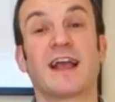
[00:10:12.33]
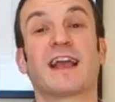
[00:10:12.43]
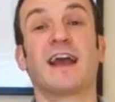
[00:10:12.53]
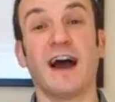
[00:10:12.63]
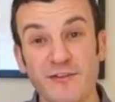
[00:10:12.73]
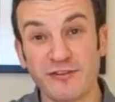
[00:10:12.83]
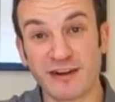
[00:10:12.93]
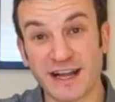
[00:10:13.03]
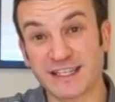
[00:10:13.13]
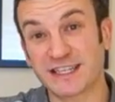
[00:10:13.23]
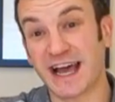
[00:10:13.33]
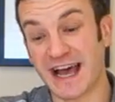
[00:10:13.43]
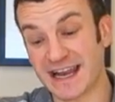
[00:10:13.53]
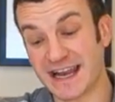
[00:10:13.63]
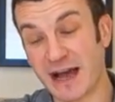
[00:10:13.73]
Cover it,
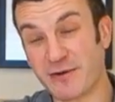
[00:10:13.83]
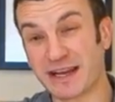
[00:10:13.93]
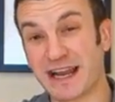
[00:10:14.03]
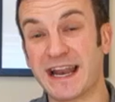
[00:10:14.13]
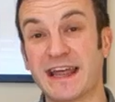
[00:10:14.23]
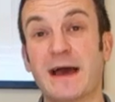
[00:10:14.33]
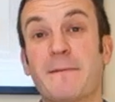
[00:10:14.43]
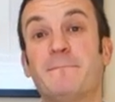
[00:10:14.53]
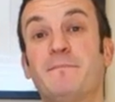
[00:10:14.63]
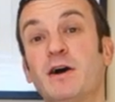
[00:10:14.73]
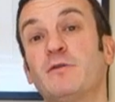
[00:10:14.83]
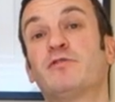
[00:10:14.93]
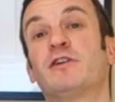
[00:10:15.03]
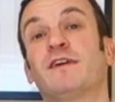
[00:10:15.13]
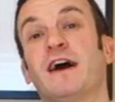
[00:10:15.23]
and now we're going to let that bulk
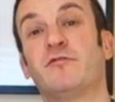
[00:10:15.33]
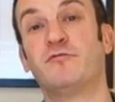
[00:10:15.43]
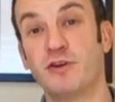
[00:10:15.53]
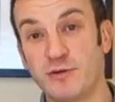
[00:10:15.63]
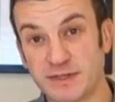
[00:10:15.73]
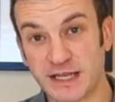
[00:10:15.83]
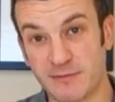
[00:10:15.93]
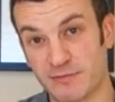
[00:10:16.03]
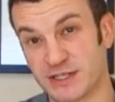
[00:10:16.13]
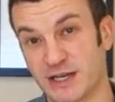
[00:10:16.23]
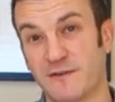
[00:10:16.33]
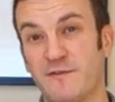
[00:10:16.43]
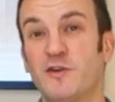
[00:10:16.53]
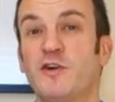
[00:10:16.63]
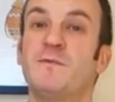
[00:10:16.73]
proof at room temperature
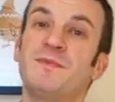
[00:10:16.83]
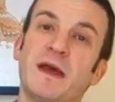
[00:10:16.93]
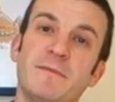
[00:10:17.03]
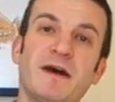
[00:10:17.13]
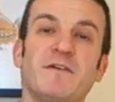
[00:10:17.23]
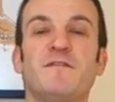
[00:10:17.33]
for about